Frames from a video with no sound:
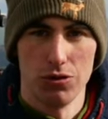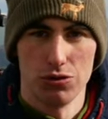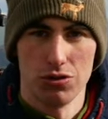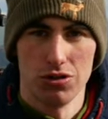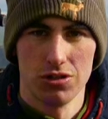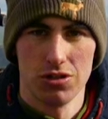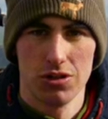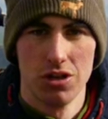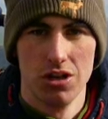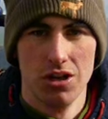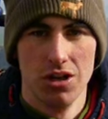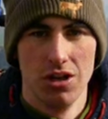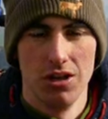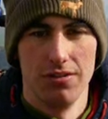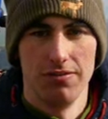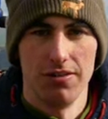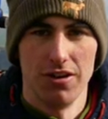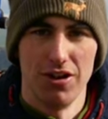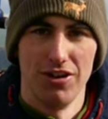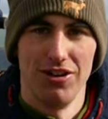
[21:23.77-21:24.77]
which was
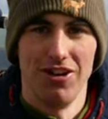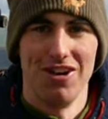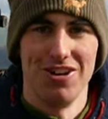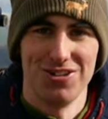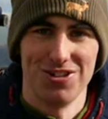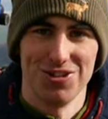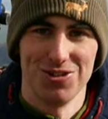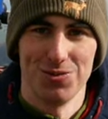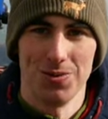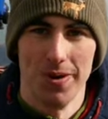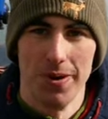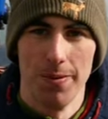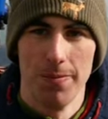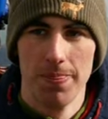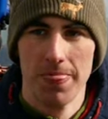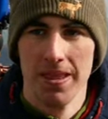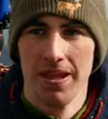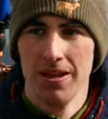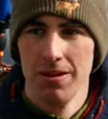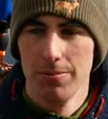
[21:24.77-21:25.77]
very nice as well.
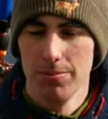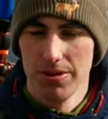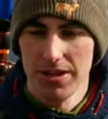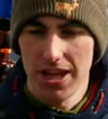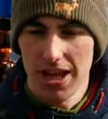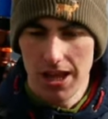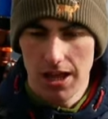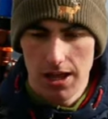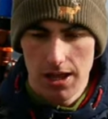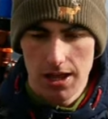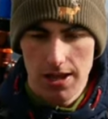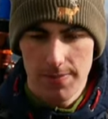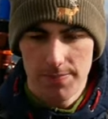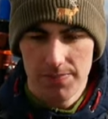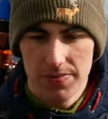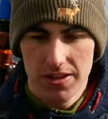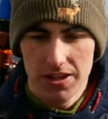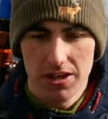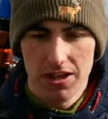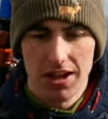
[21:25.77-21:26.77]
But yeah,
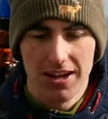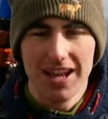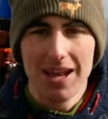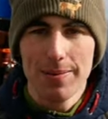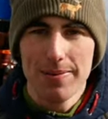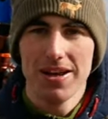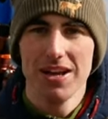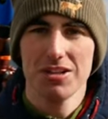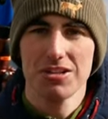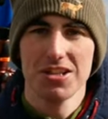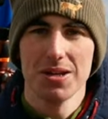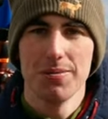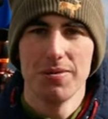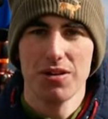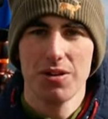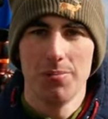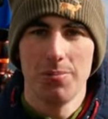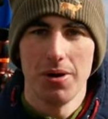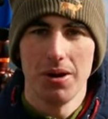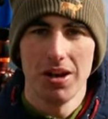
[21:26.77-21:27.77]
um, I came here to say my
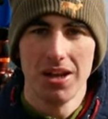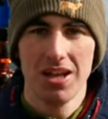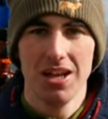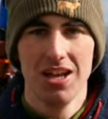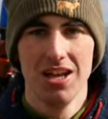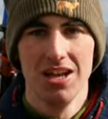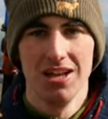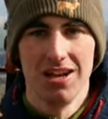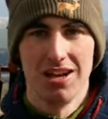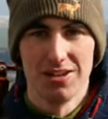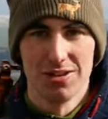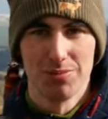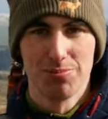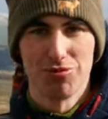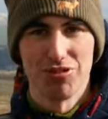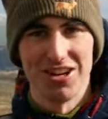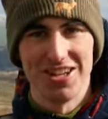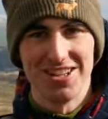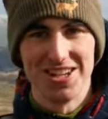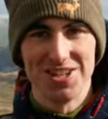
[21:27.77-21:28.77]
goodbye. There's a
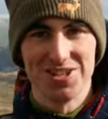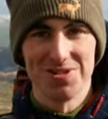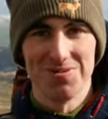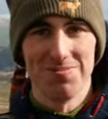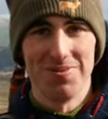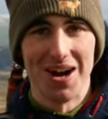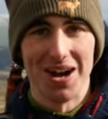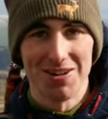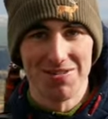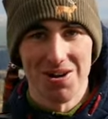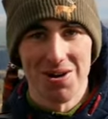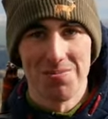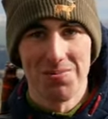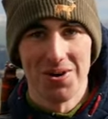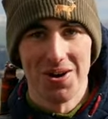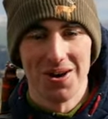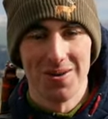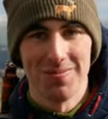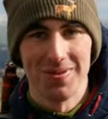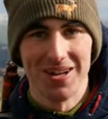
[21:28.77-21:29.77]
pretty decent background
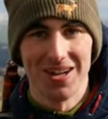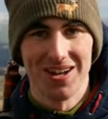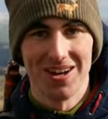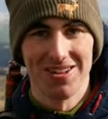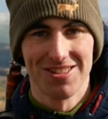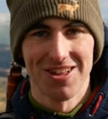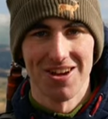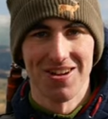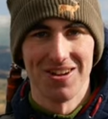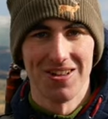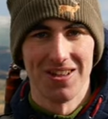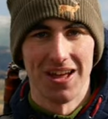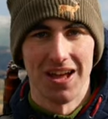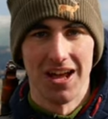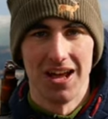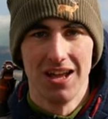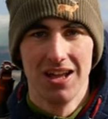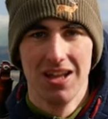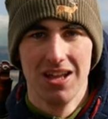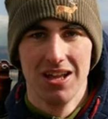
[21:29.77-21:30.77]
behind me, I tell you
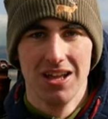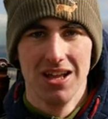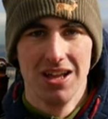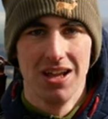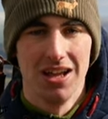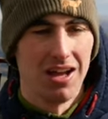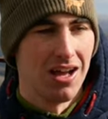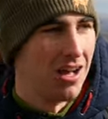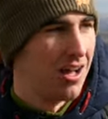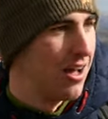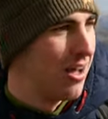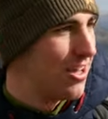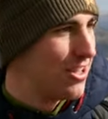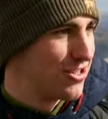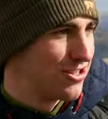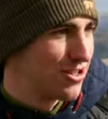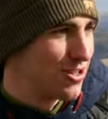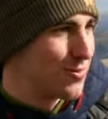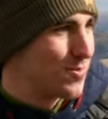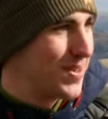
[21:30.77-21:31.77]
that. Uh,
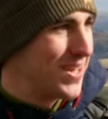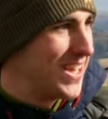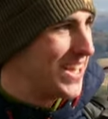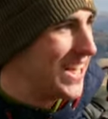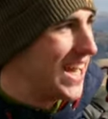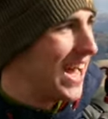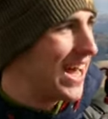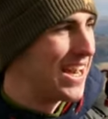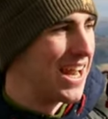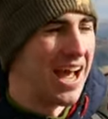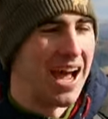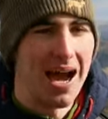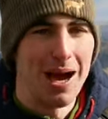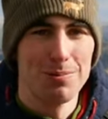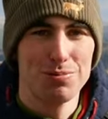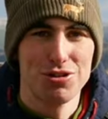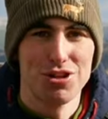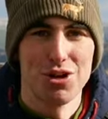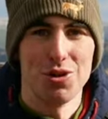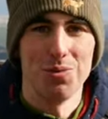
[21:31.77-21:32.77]
it's just been an
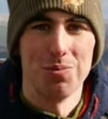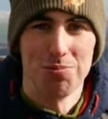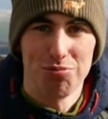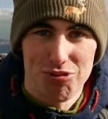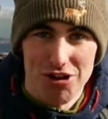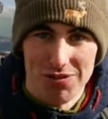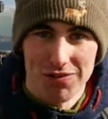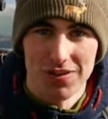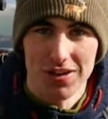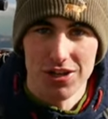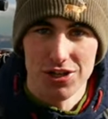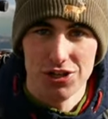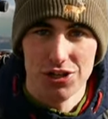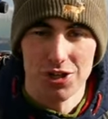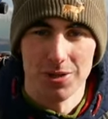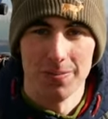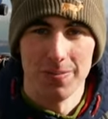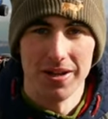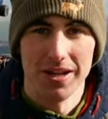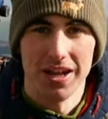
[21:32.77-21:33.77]
absolute privilege
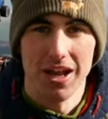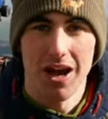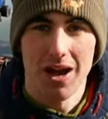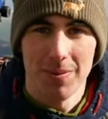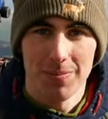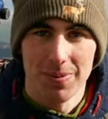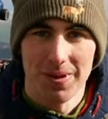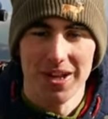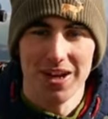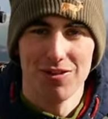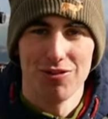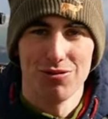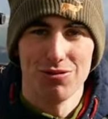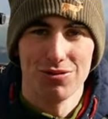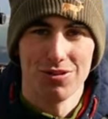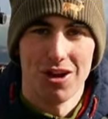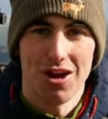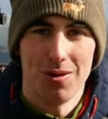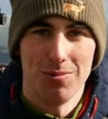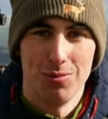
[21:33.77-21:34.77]
to be up here on
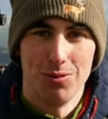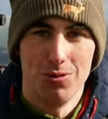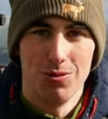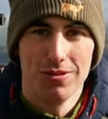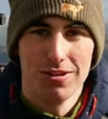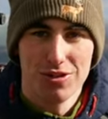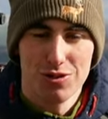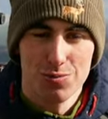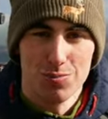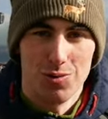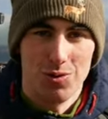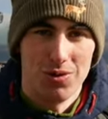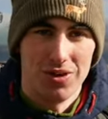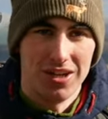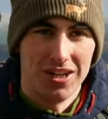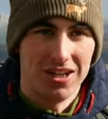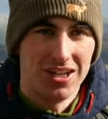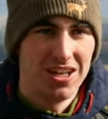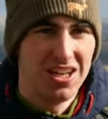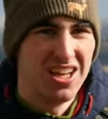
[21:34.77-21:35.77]
Dartmoor this
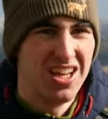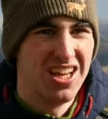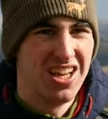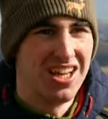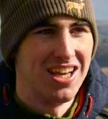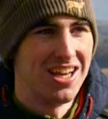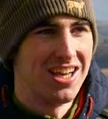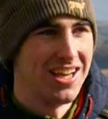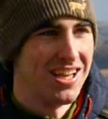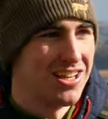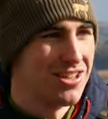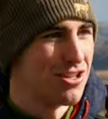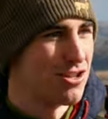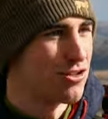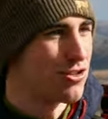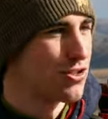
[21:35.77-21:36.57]
morning in the